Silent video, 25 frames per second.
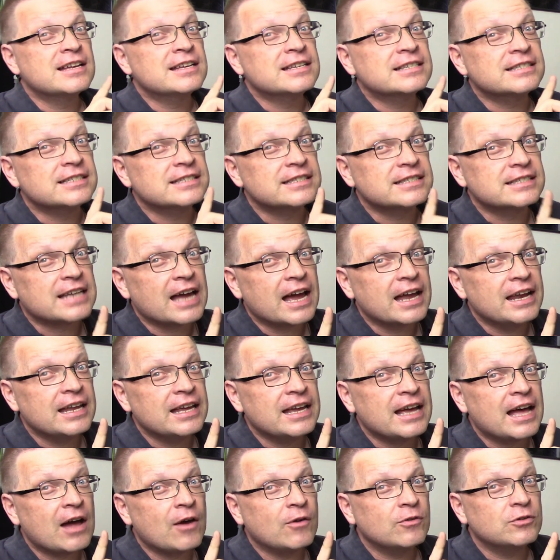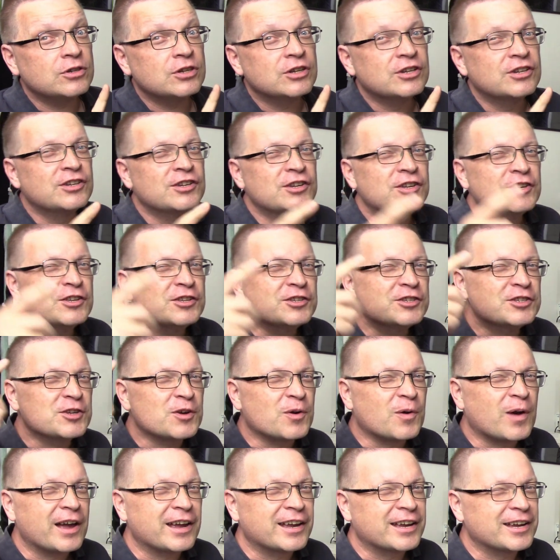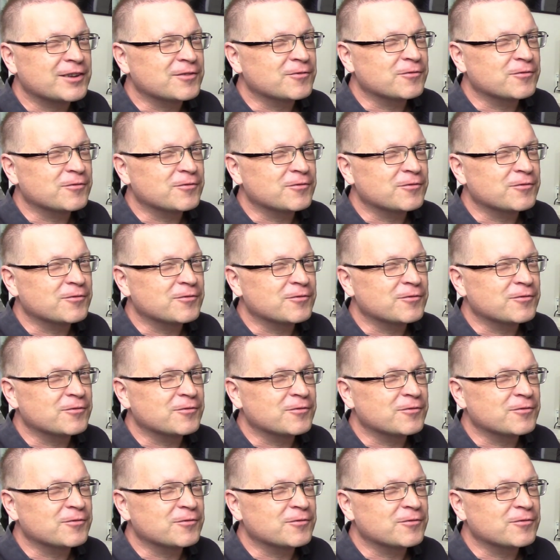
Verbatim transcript: signing out so I can